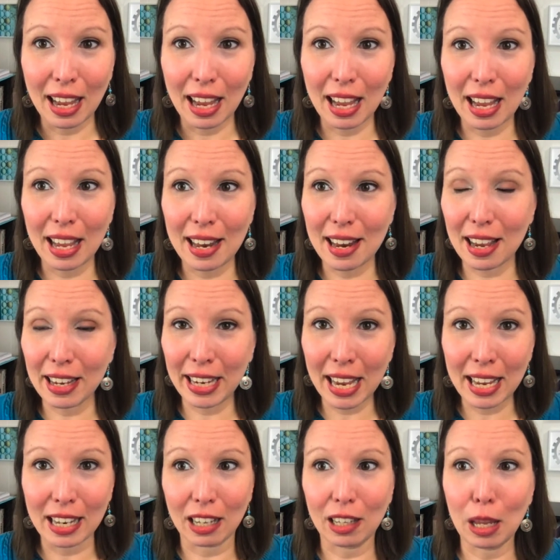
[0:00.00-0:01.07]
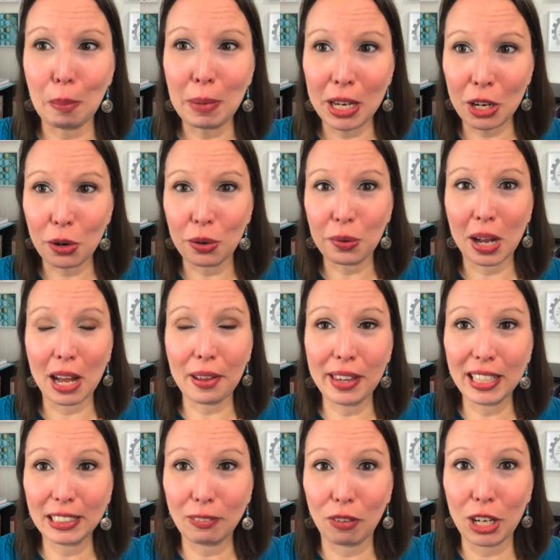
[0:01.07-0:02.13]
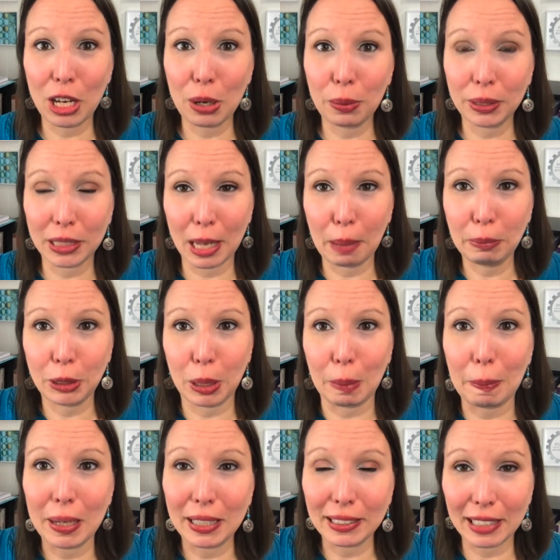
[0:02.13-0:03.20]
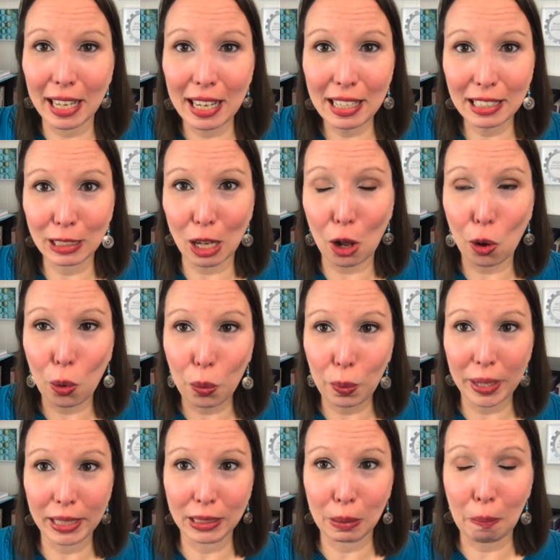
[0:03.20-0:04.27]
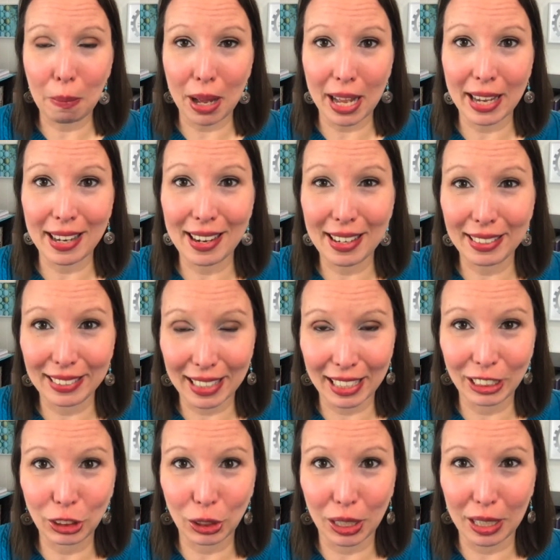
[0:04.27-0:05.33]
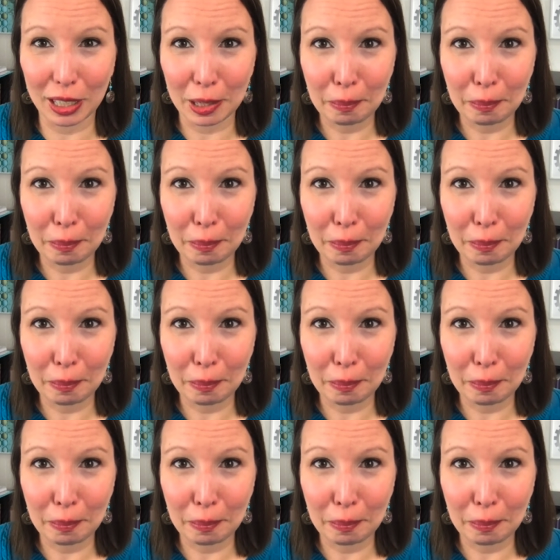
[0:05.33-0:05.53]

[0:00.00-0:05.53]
And again, let me know how this video has helped you because that is always my intention.